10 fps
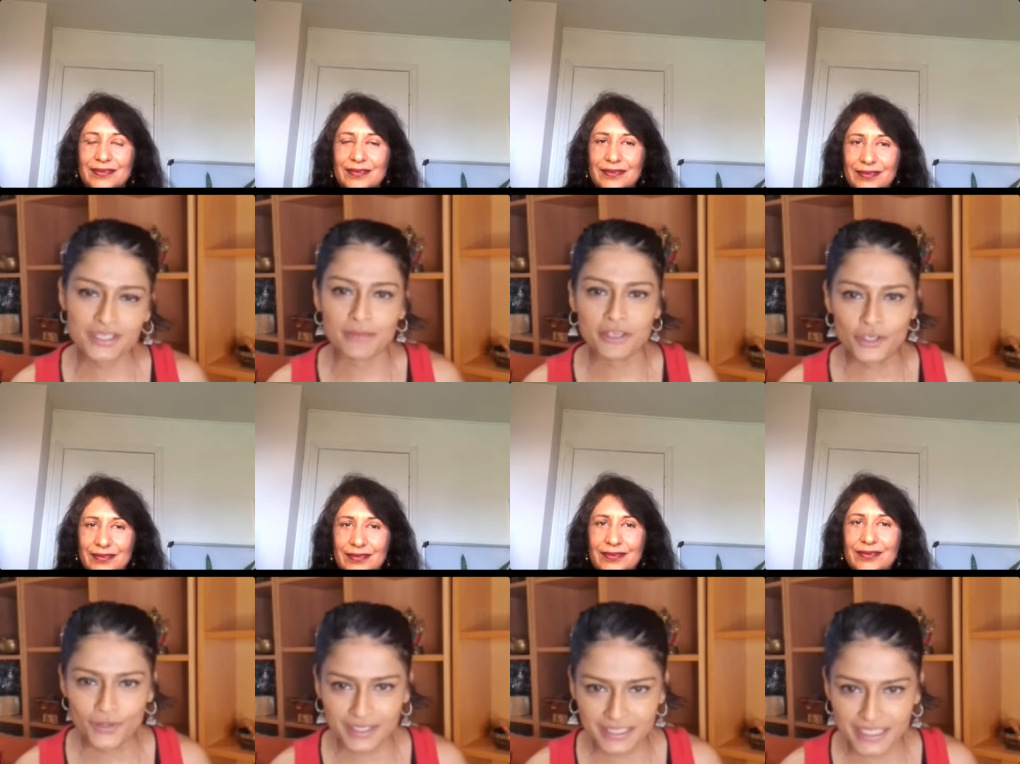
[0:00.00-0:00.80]
Speaker 1: I'm a
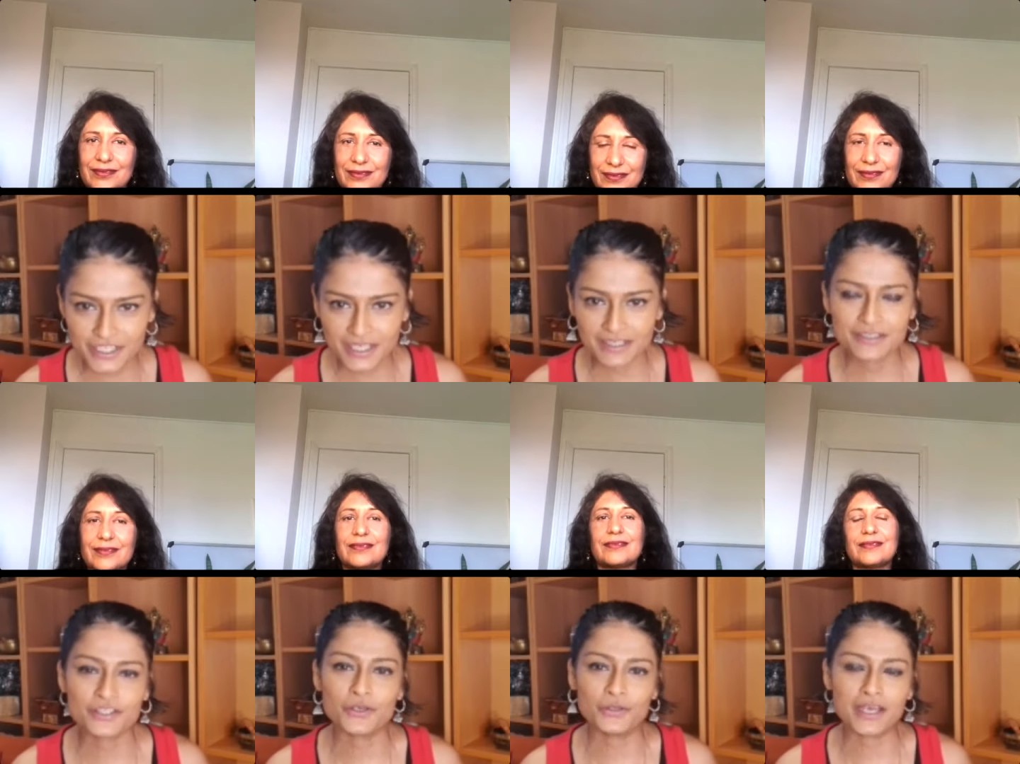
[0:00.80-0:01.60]
yoga teacher.
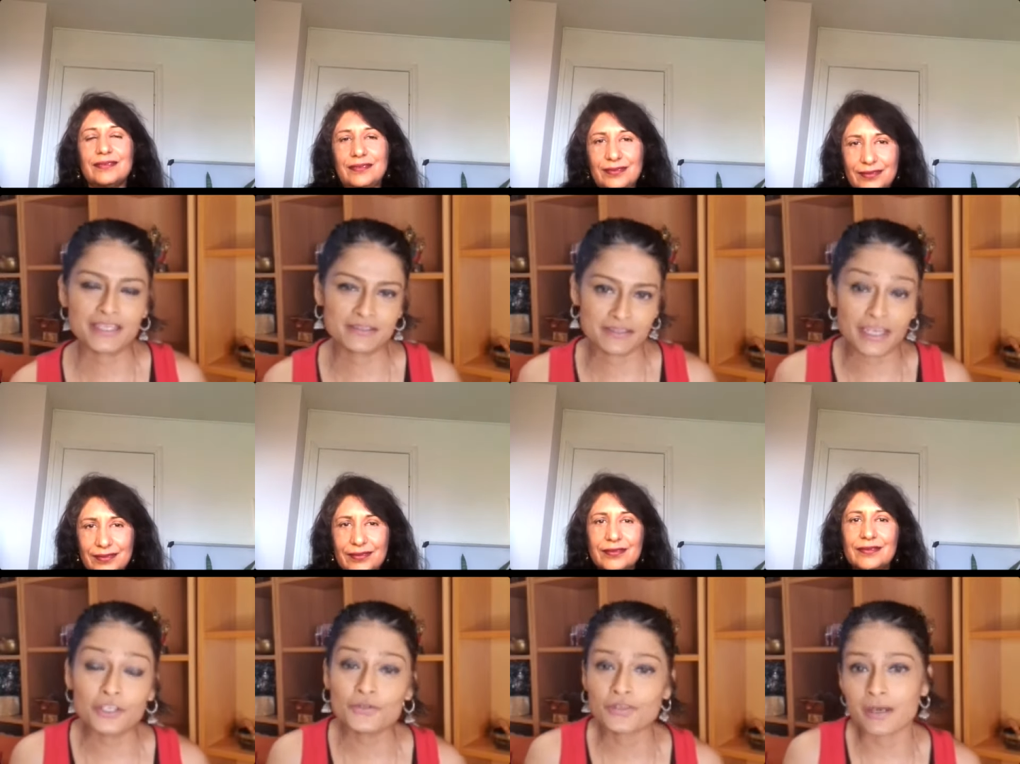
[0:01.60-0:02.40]
So, you know, I
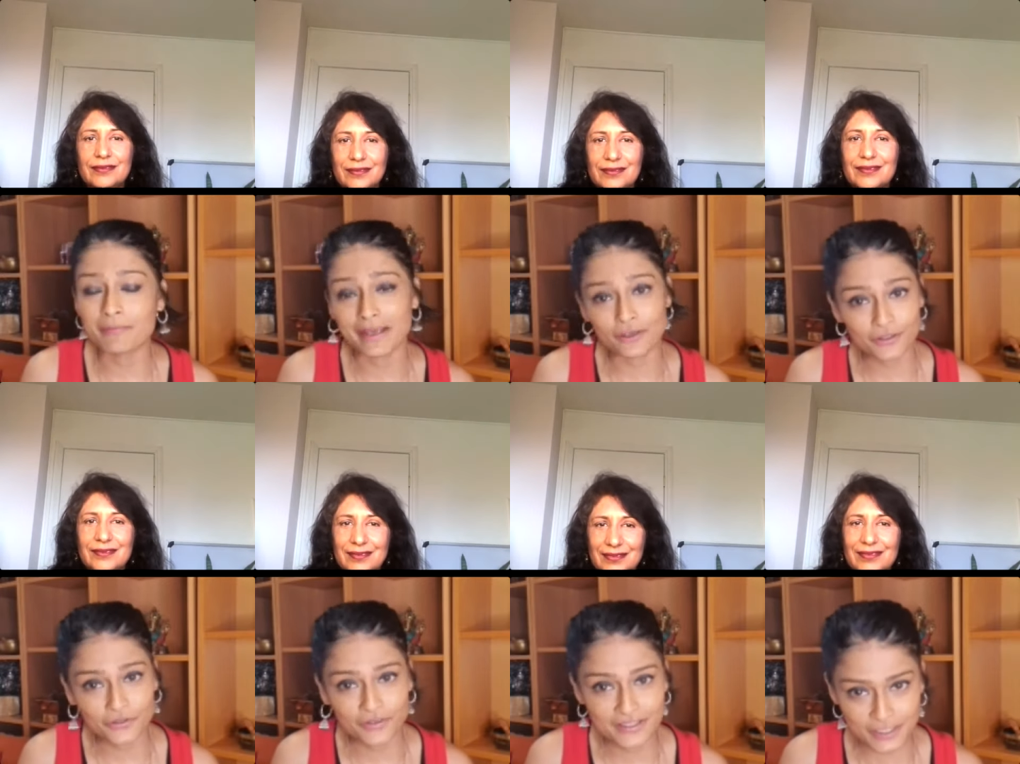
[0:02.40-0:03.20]
used to combine all the
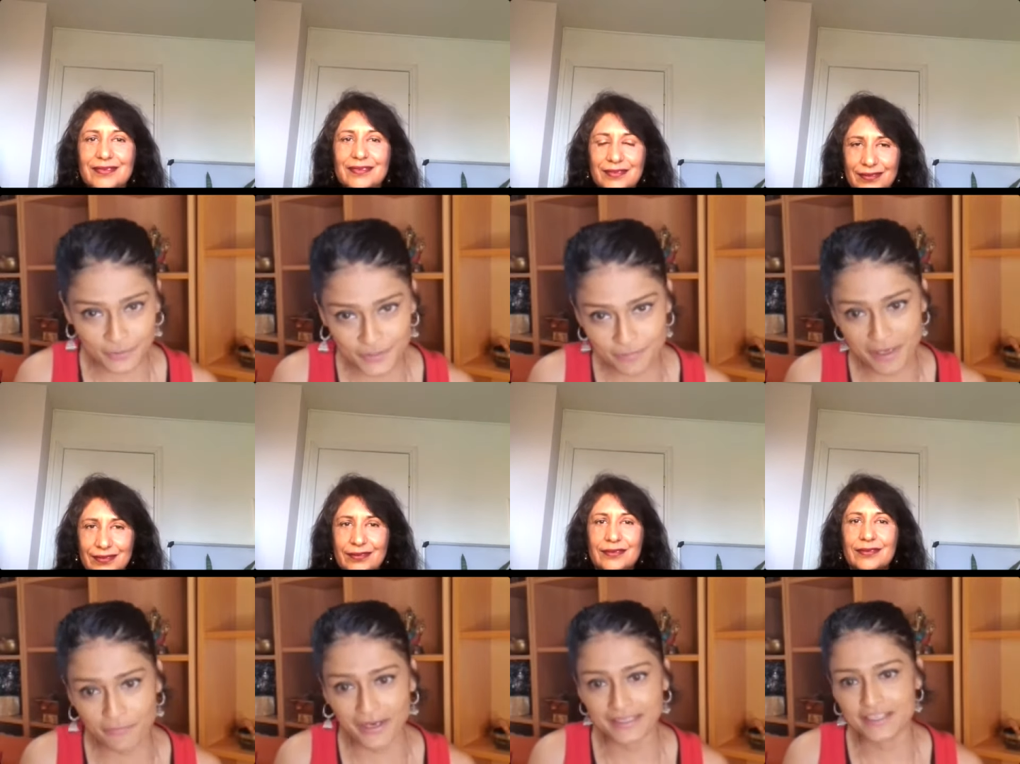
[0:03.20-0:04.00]
three systems in my
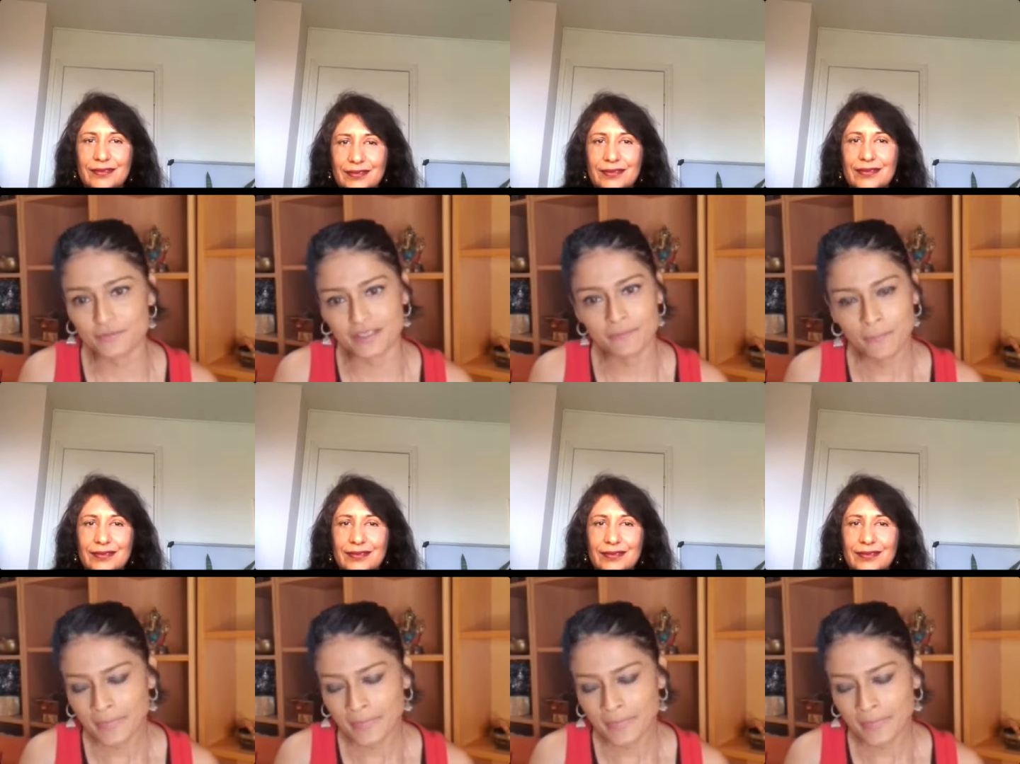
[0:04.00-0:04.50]
practice. But